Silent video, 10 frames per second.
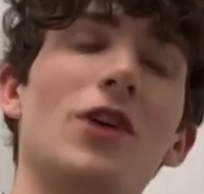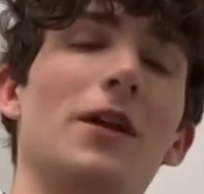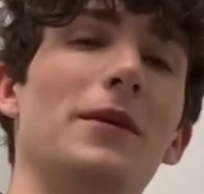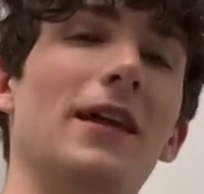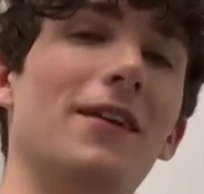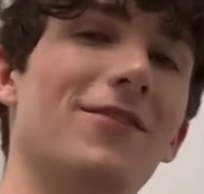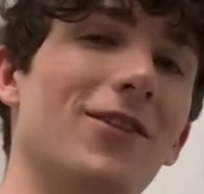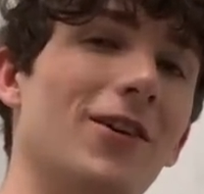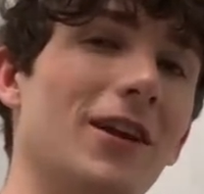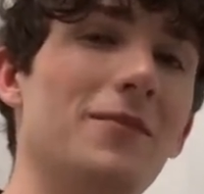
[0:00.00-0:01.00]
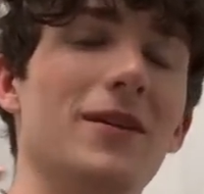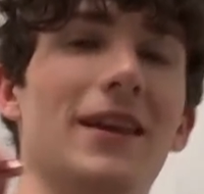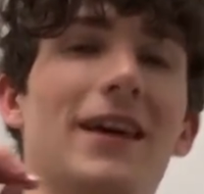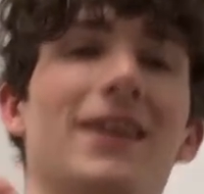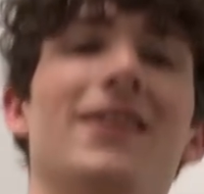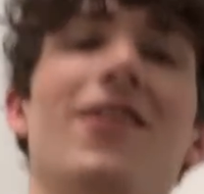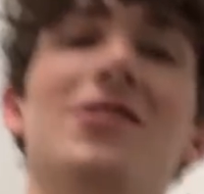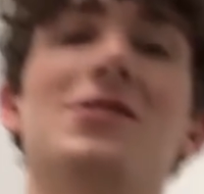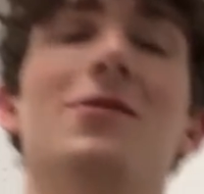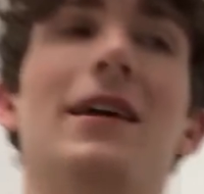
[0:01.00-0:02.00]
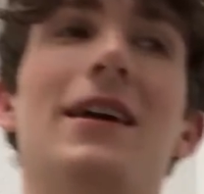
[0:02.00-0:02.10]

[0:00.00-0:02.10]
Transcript: Trying to be like flirty, but like also